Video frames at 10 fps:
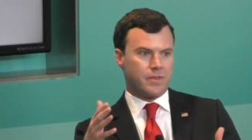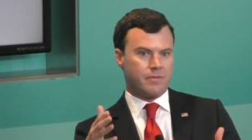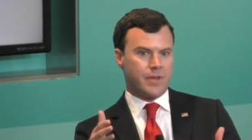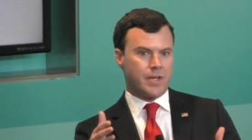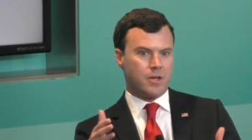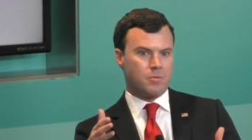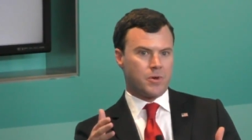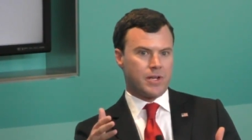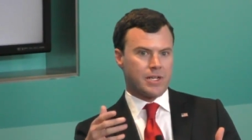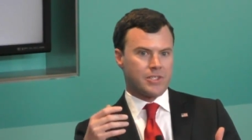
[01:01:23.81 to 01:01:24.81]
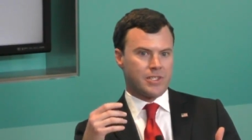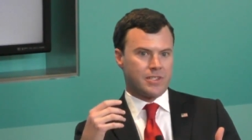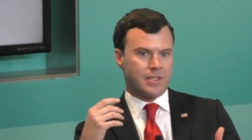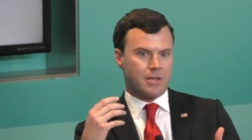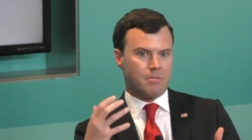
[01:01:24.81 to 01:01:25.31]
the video
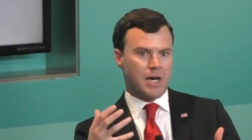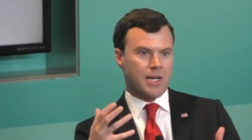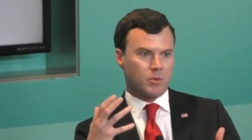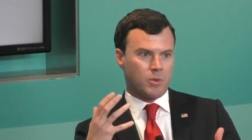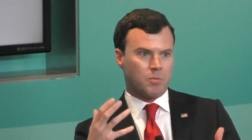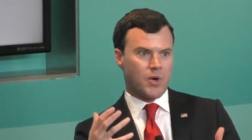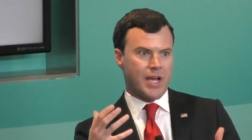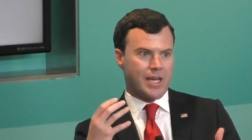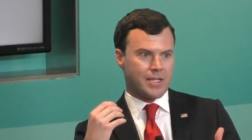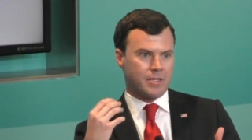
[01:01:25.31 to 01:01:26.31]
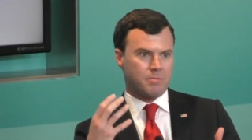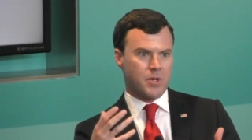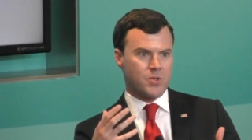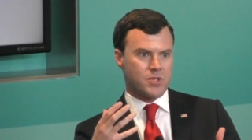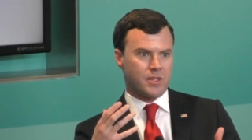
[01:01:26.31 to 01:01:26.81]
production that Amaq will brand and
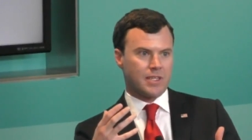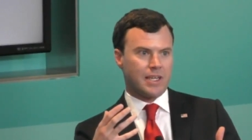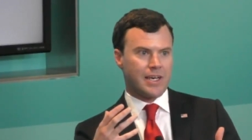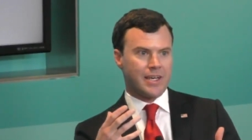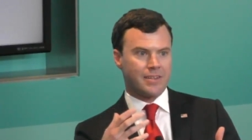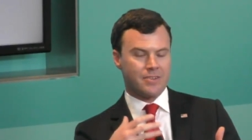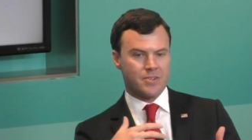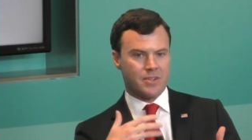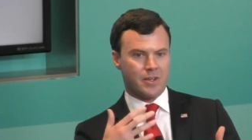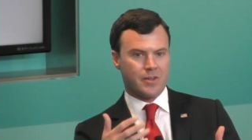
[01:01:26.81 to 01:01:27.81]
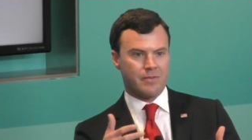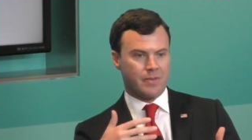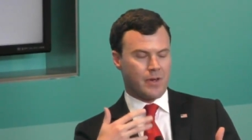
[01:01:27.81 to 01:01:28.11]
post online, there's all,